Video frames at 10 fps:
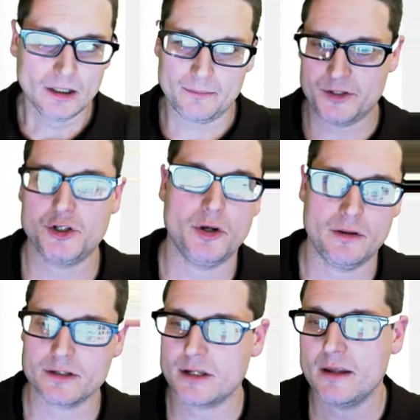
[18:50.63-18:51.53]
Let me show you
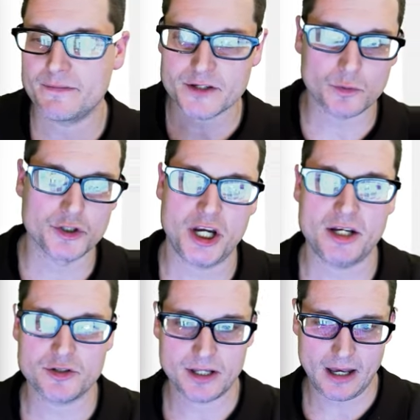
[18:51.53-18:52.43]
this. This will
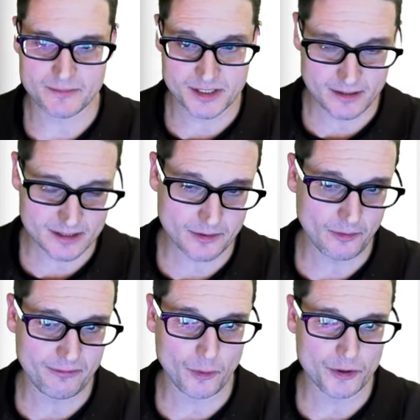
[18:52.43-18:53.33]
change the game. See this little
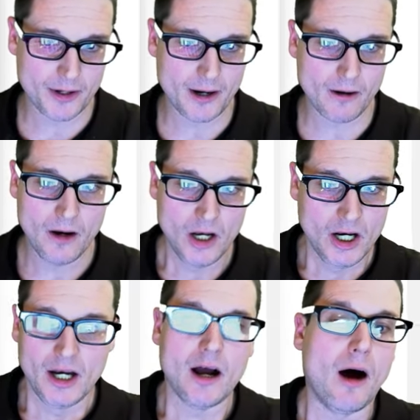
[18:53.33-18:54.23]
folder here?
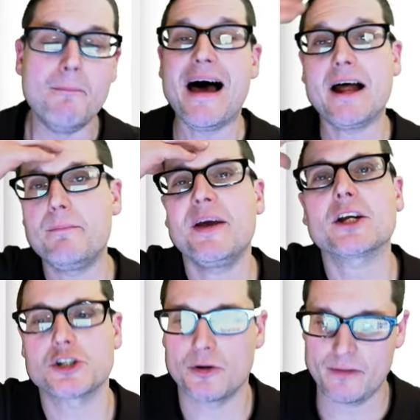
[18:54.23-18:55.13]

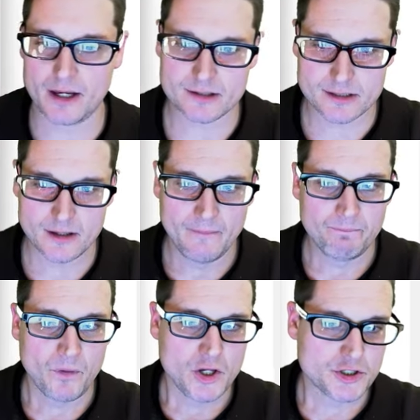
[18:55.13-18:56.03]
Picture this.
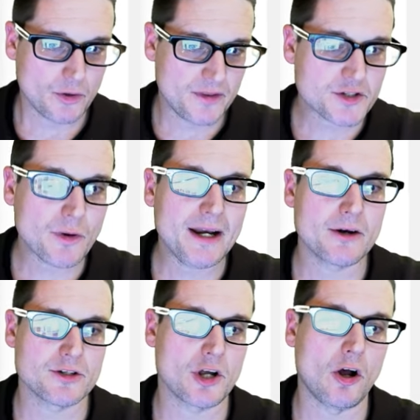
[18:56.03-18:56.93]
So this right here
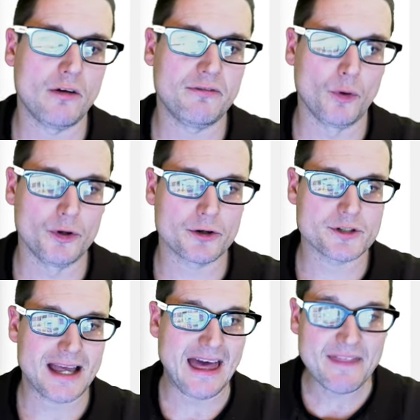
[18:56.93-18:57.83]
is all folders.
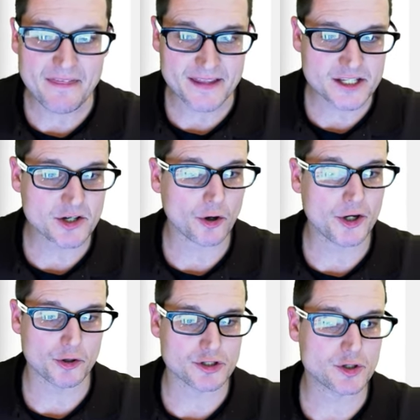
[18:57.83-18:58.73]
And then these are
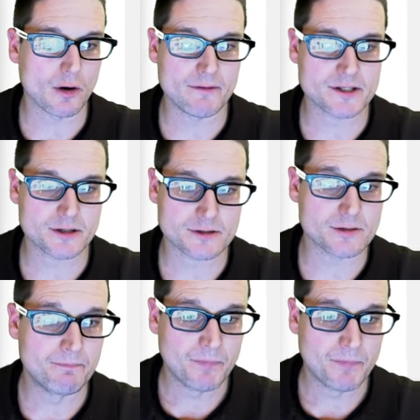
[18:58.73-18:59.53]
your services.